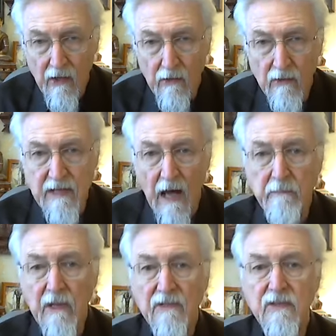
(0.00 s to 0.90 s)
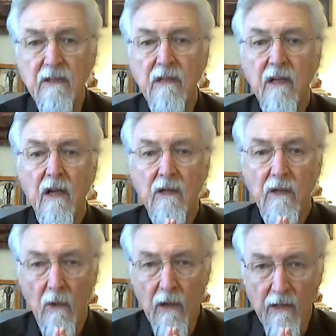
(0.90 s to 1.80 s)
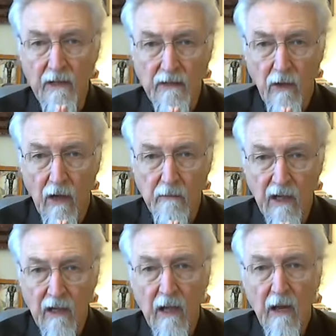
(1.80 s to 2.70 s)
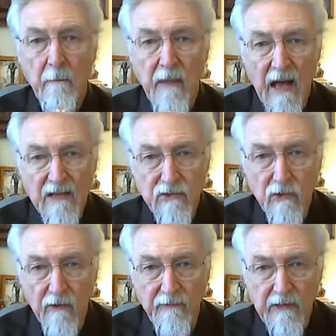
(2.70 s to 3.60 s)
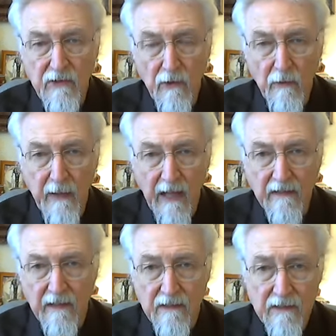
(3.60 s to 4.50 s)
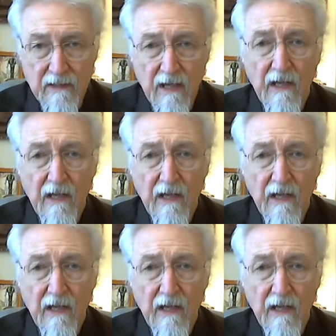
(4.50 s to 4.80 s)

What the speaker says: who is omniscient, Lord of the Dharma, master of interdependence,